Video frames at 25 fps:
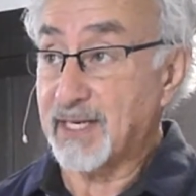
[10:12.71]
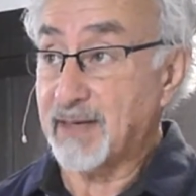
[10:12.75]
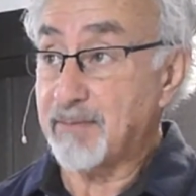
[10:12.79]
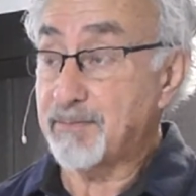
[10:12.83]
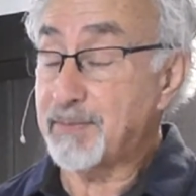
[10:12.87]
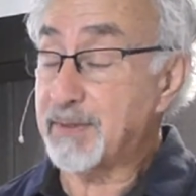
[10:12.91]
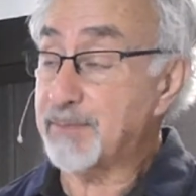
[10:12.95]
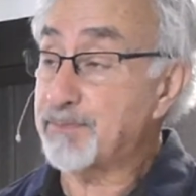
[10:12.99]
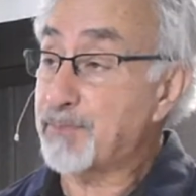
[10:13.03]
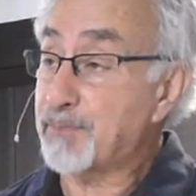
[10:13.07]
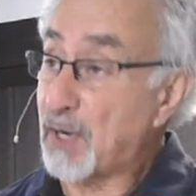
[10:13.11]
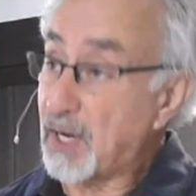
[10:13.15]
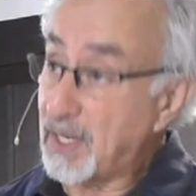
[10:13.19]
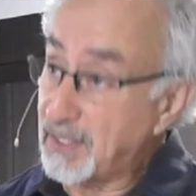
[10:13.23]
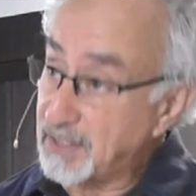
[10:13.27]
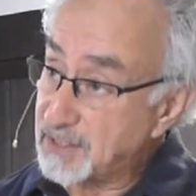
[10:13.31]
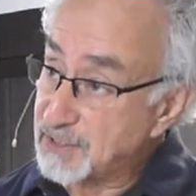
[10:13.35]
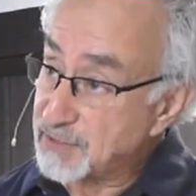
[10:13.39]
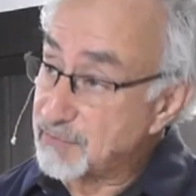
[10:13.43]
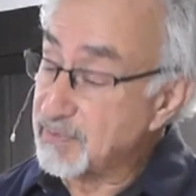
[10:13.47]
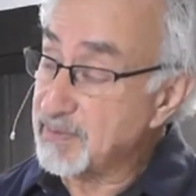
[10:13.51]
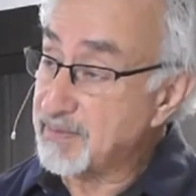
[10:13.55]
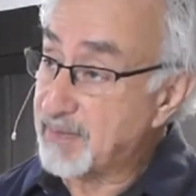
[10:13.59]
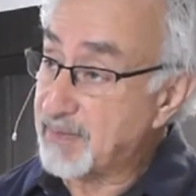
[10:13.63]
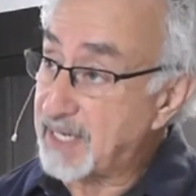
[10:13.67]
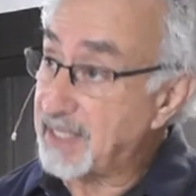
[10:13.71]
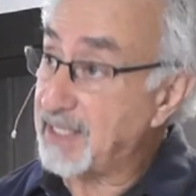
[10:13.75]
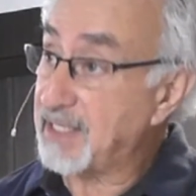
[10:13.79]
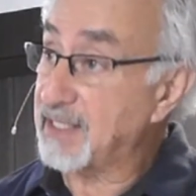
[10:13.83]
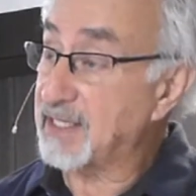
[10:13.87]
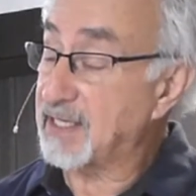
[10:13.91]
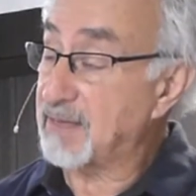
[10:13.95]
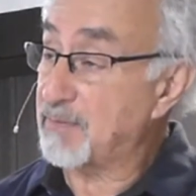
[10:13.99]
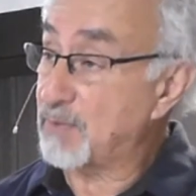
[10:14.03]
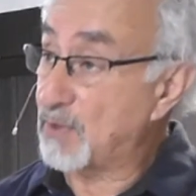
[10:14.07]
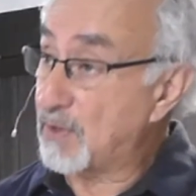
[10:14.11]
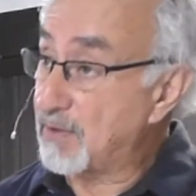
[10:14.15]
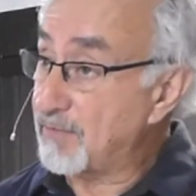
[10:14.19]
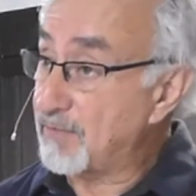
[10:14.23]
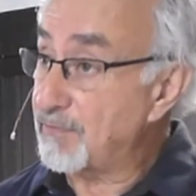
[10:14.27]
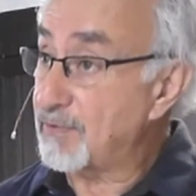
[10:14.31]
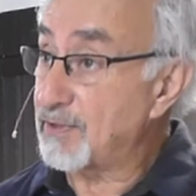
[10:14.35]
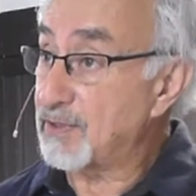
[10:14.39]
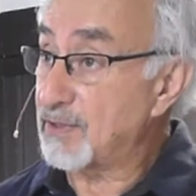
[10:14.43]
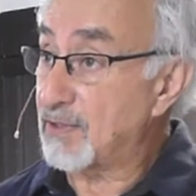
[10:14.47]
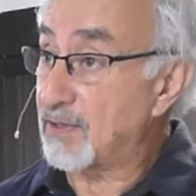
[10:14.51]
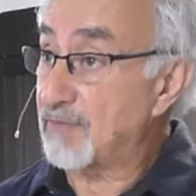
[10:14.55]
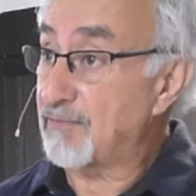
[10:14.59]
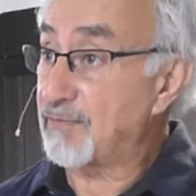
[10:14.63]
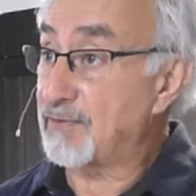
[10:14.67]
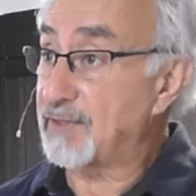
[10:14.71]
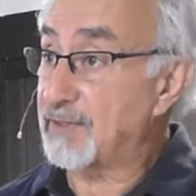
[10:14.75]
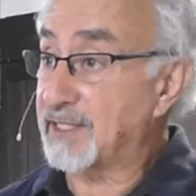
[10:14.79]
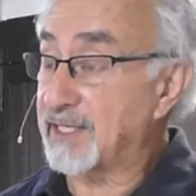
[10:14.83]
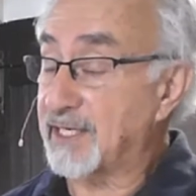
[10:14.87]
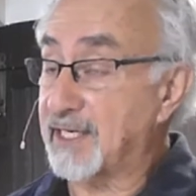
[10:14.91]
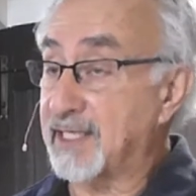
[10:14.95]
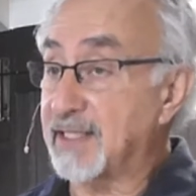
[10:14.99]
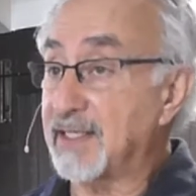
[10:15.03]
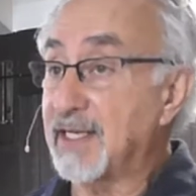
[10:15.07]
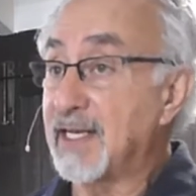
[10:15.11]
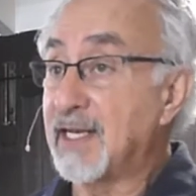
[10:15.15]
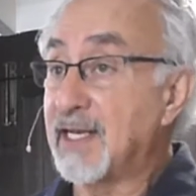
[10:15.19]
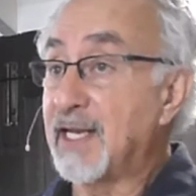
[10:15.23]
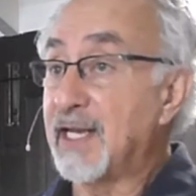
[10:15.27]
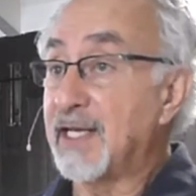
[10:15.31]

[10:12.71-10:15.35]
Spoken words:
But Paul is reminding them over and over again,